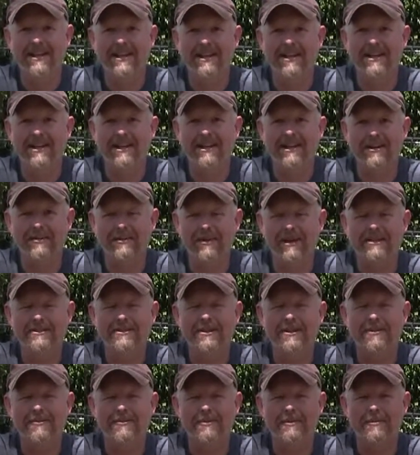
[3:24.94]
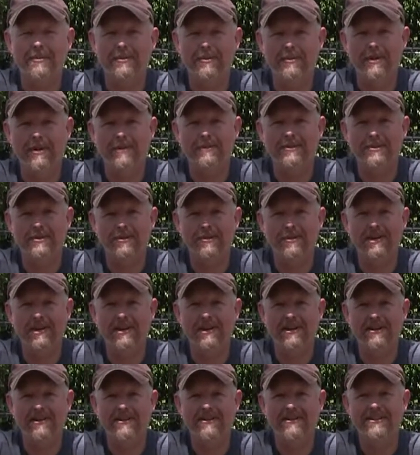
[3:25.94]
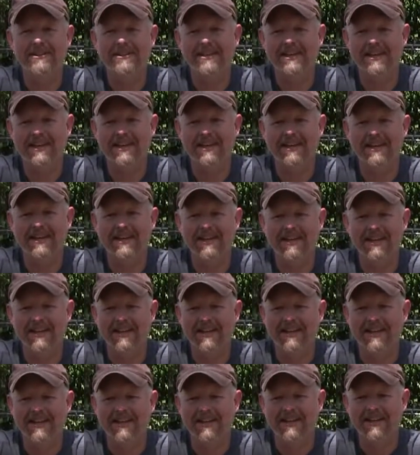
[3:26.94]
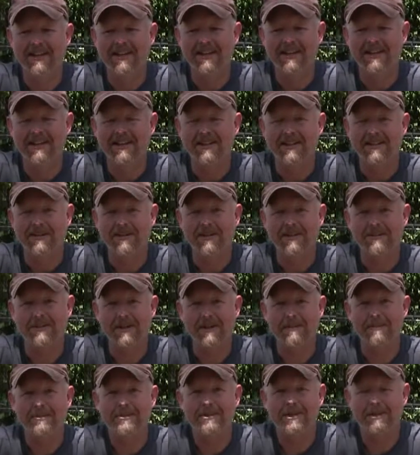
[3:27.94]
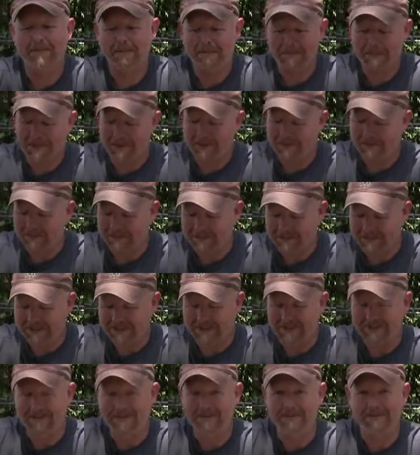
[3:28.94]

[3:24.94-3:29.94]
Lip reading: and raised her from a pup as well. And the German Shepherd pup was